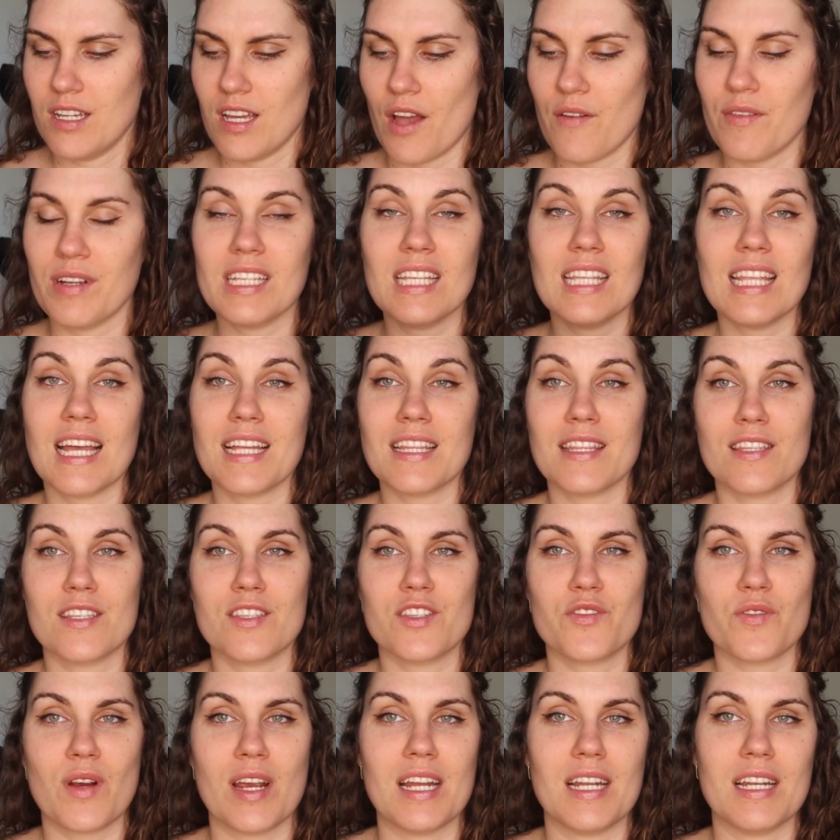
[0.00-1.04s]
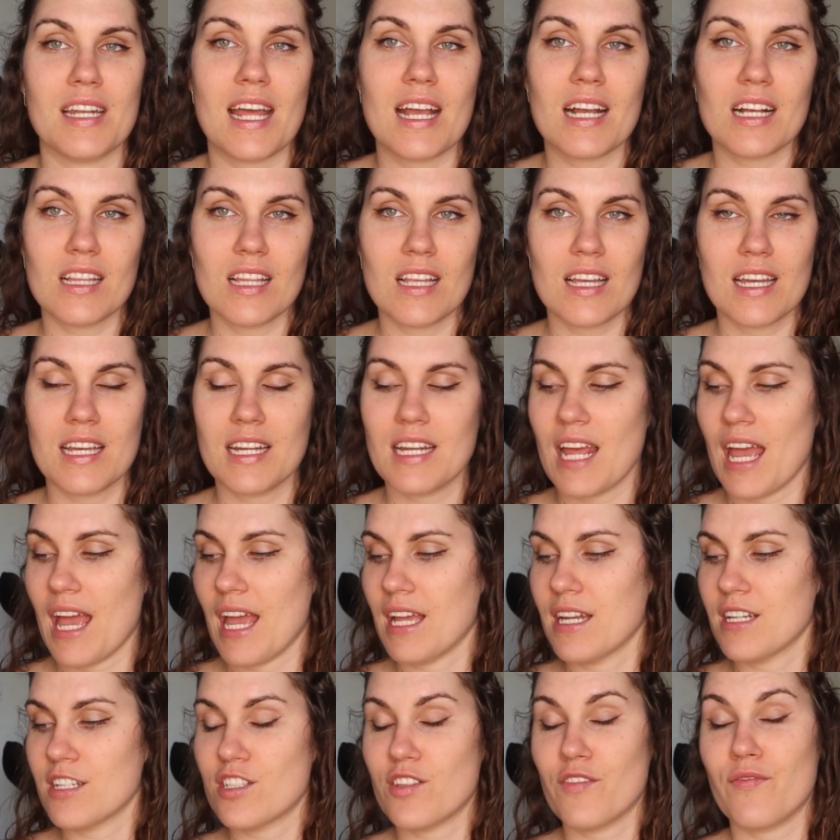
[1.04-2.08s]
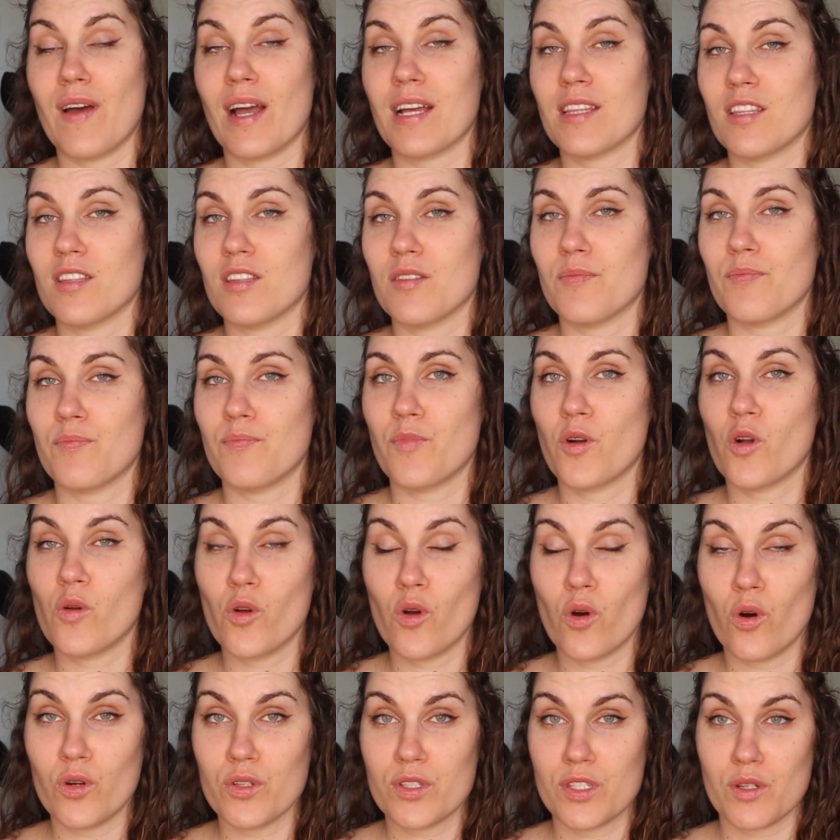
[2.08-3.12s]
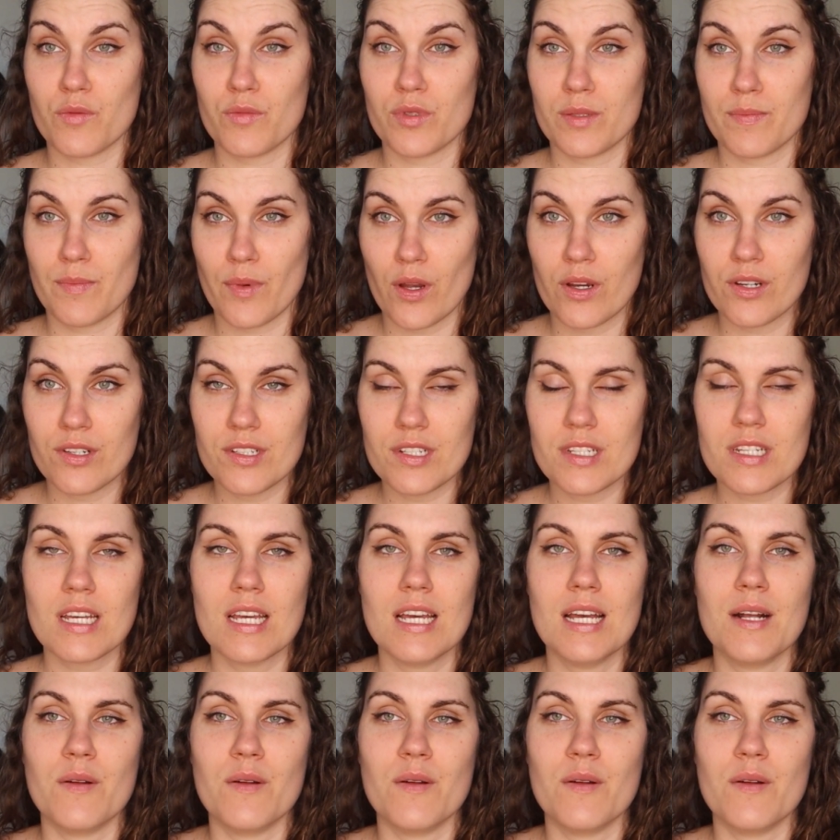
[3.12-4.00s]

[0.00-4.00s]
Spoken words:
I really like the straight neckline and the fact that the corset was boned,